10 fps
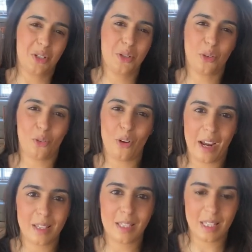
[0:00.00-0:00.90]
to
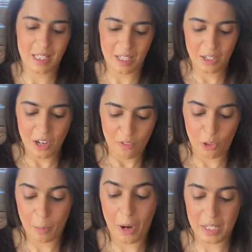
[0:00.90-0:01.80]
rest
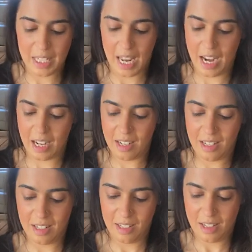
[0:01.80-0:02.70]
for about 10
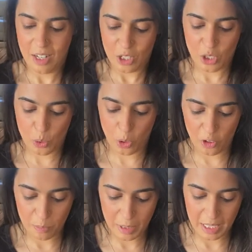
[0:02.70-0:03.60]
to
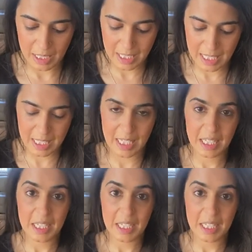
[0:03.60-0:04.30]
12 minutes,